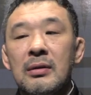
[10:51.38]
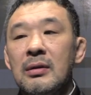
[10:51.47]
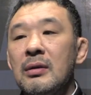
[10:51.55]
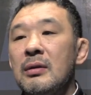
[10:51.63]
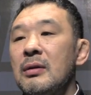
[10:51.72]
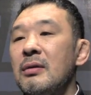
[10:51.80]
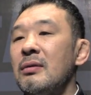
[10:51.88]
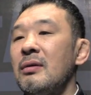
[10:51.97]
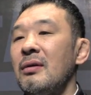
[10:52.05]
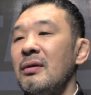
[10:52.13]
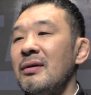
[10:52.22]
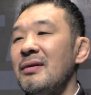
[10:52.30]
be dead by
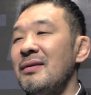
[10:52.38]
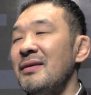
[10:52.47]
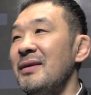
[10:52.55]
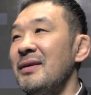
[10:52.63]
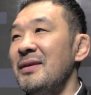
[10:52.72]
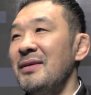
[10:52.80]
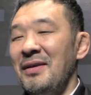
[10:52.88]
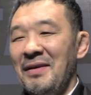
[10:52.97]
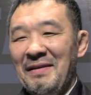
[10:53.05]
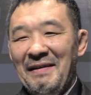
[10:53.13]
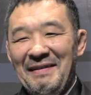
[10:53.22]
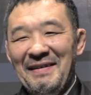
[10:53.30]
then.
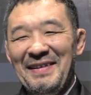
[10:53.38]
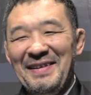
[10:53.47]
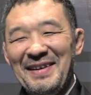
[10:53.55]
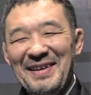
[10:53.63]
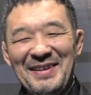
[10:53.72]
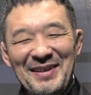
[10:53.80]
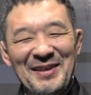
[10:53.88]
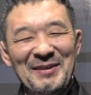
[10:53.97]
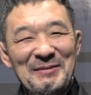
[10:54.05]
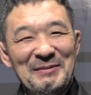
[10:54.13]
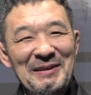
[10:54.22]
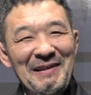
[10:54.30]
Why does he think it's
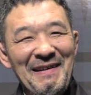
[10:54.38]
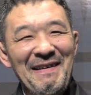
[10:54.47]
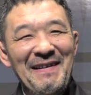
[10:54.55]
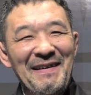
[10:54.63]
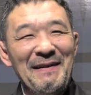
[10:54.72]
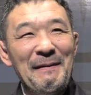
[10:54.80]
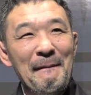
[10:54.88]
not as popular as it